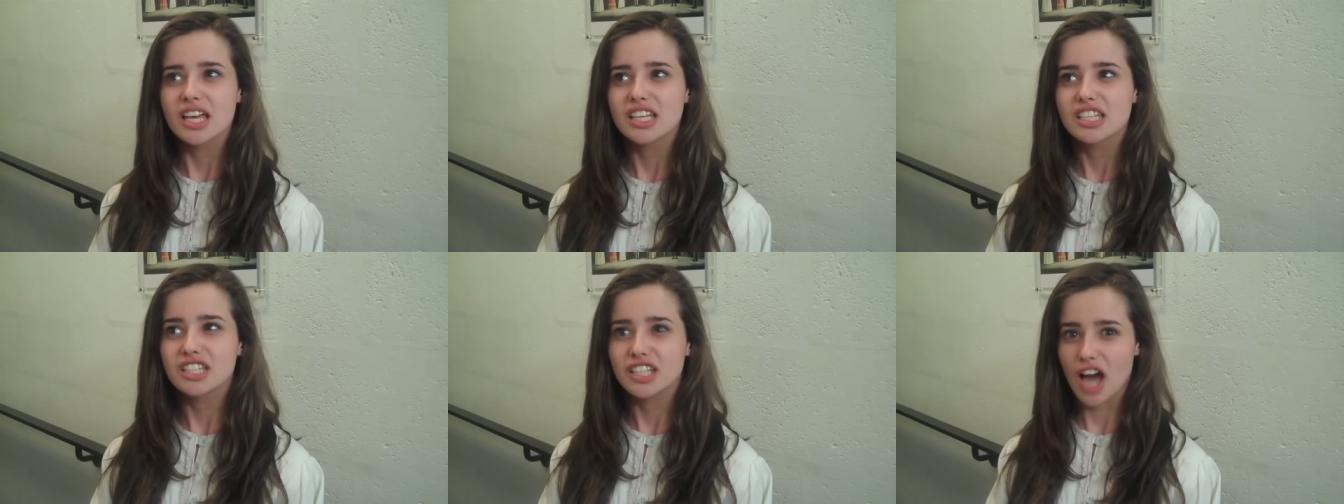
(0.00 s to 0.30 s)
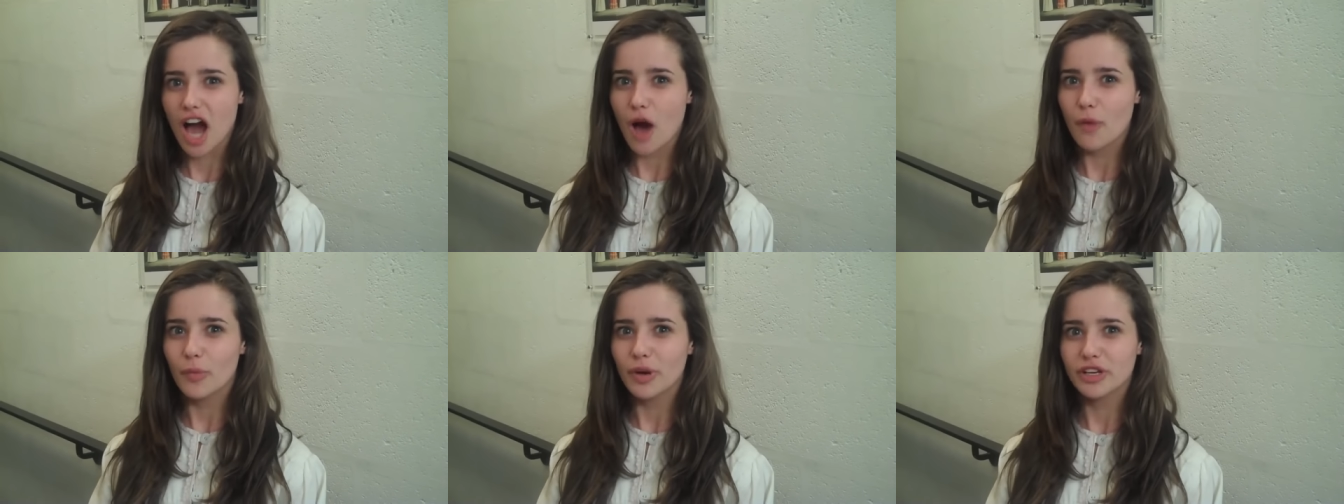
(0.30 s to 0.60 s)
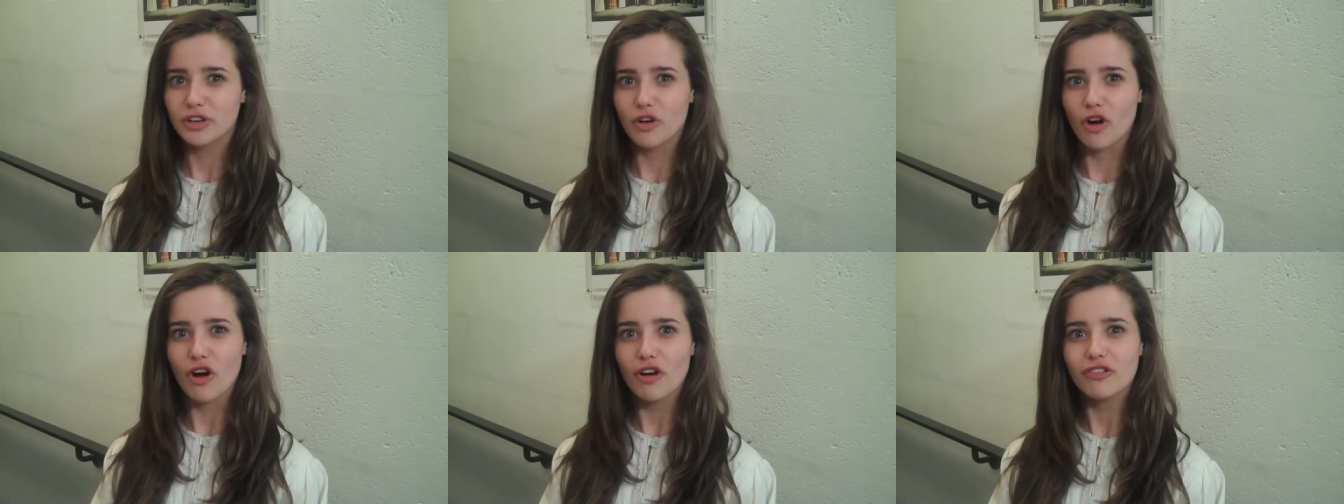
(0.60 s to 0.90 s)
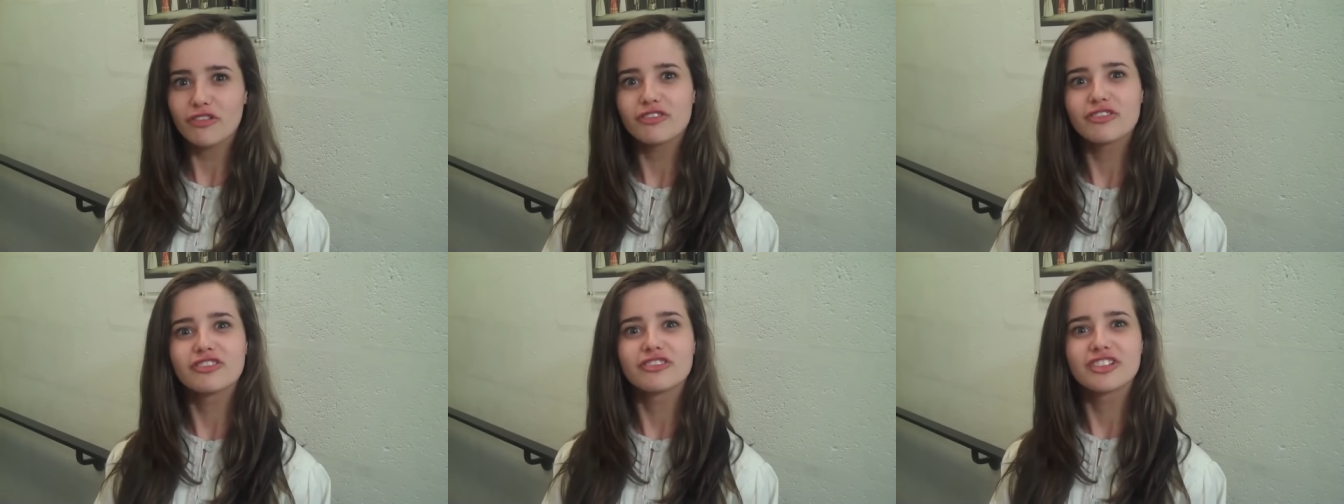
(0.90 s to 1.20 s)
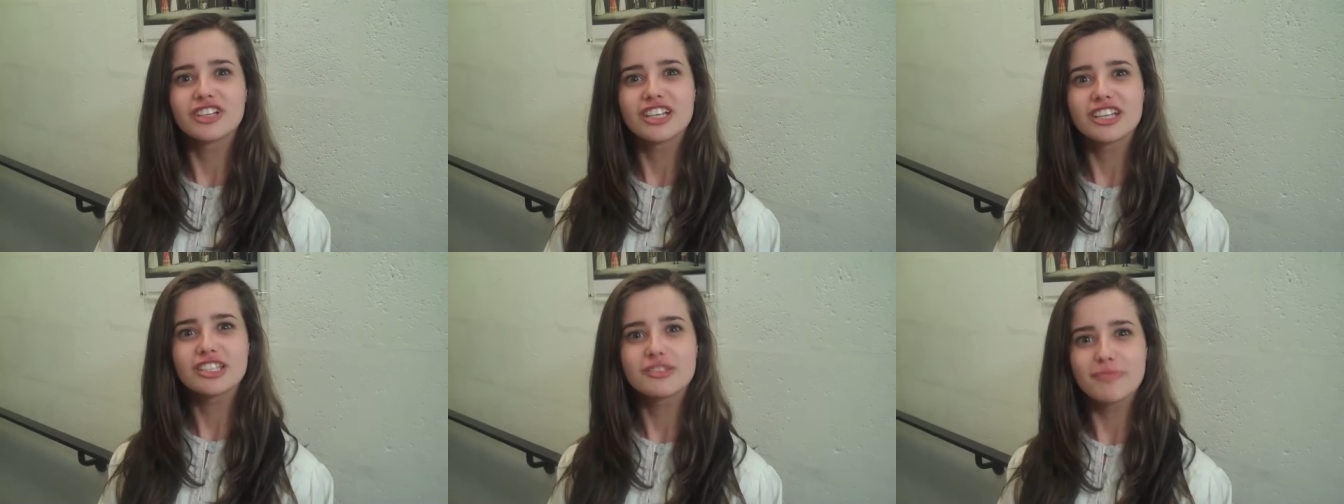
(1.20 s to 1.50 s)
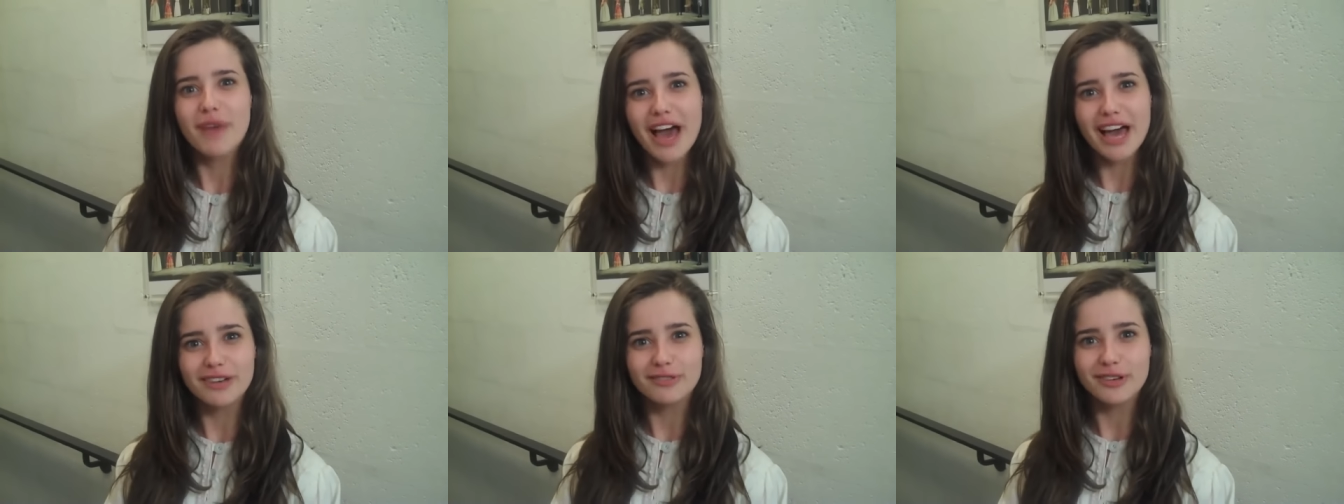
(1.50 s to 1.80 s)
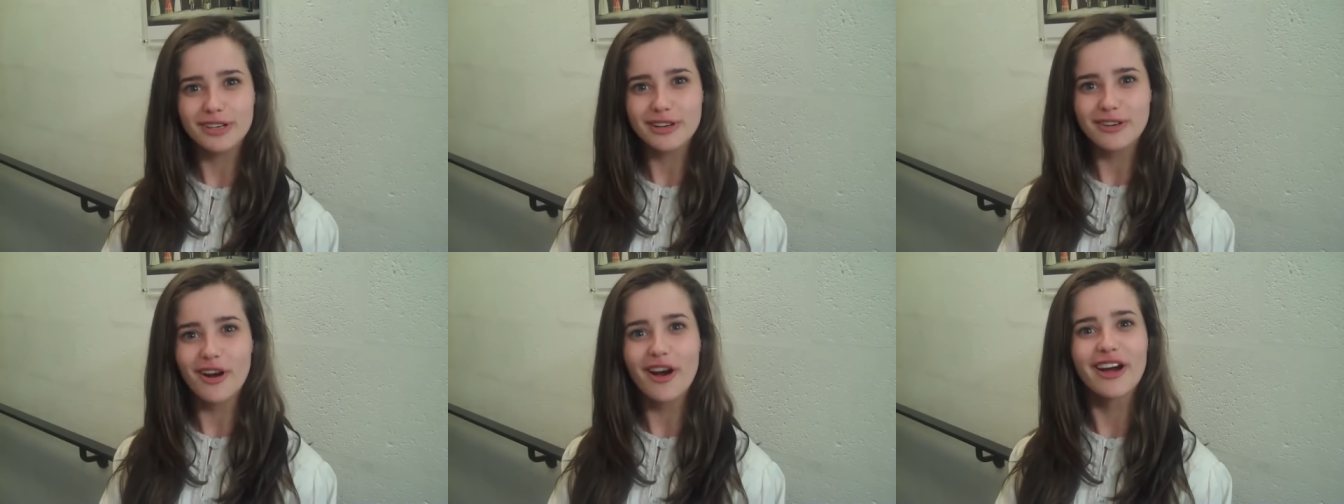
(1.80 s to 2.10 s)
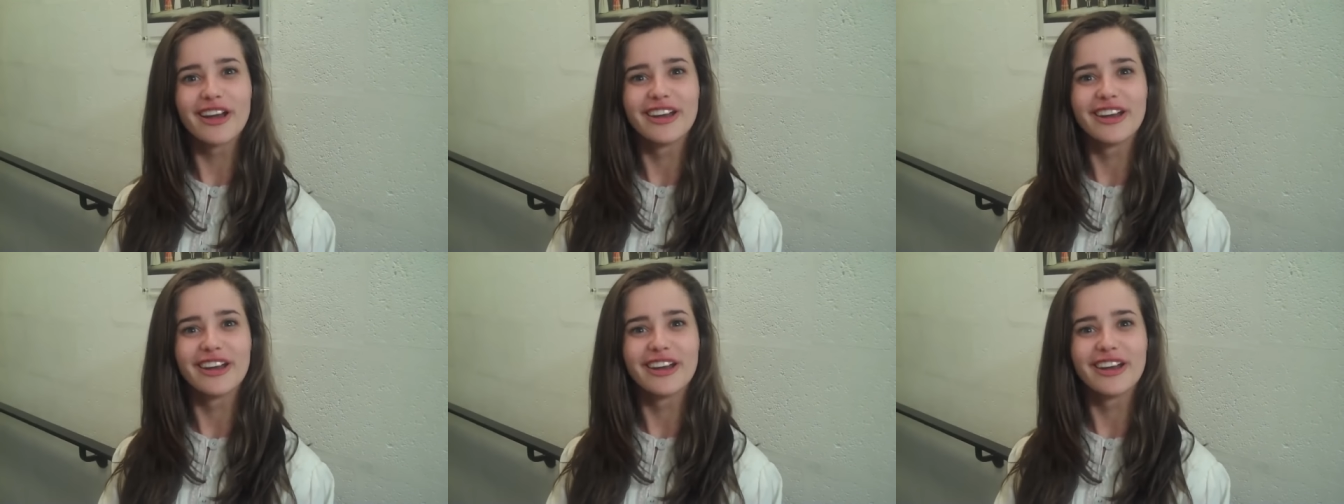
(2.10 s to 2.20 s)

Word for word: It's calm when you're off. It's mad when you're